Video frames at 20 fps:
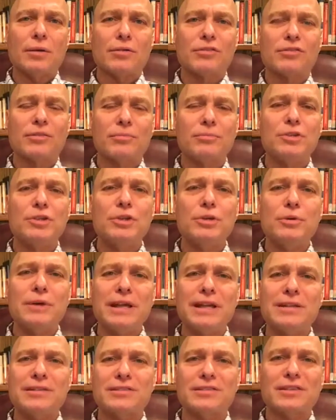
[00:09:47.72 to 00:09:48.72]
some new
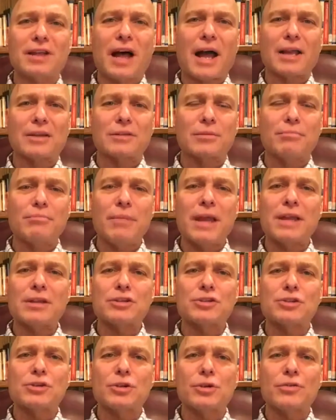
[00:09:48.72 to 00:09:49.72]
insight to make
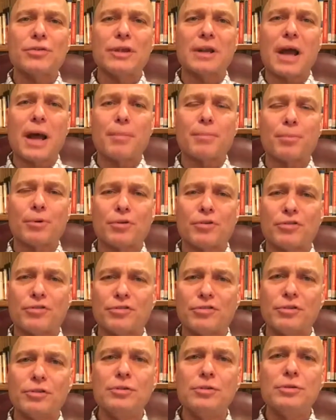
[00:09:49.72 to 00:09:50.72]
sure that I
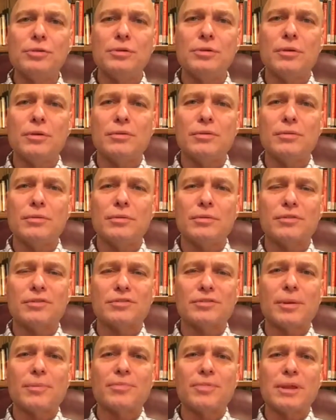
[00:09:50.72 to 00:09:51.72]
pursued
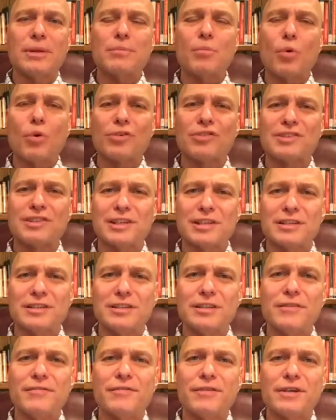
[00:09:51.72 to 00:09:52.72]
something more
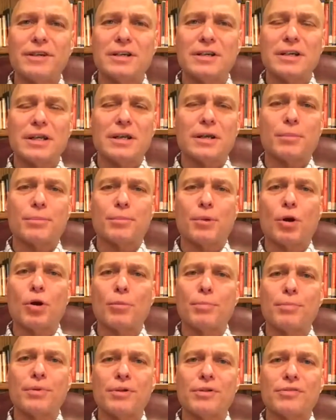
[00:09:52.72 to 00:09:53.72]
significant and a
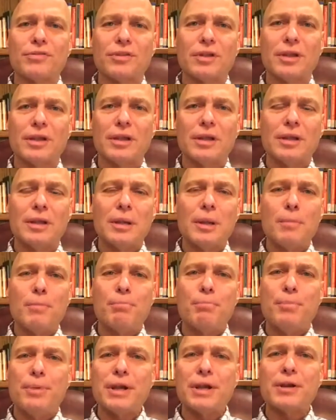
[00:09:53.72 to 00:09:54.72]
purpose
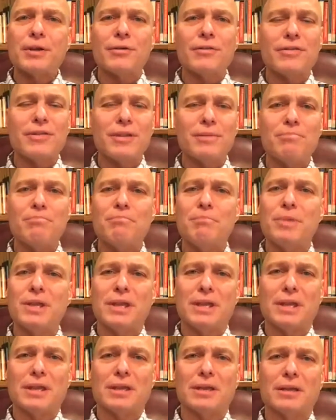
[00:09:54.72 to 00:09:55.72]
bigger than
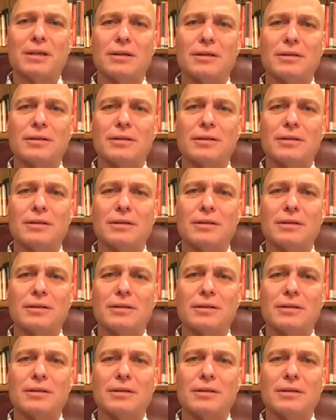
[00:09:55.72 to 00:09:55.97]
me.